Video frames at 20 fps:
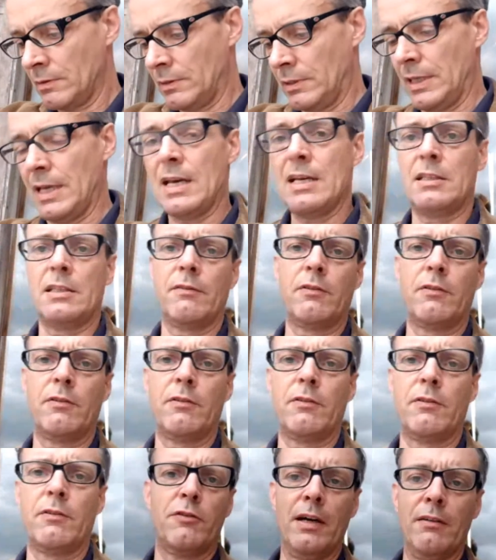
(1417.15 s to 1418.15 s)
Yes, I've
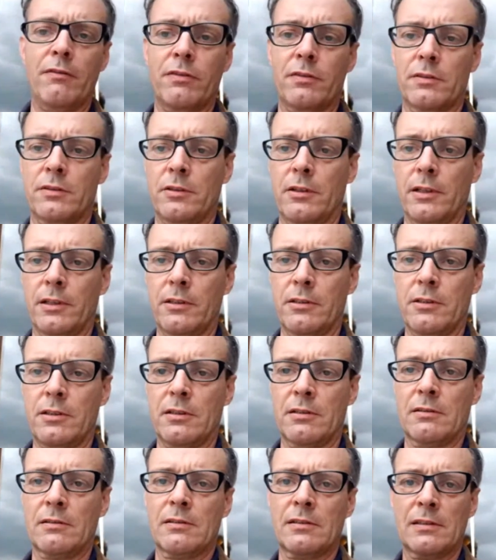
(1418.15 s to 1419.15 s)
got a 5.
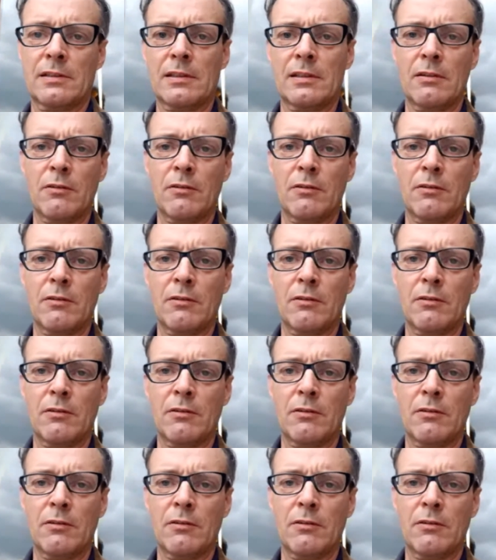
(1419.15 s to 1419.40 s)
Very good.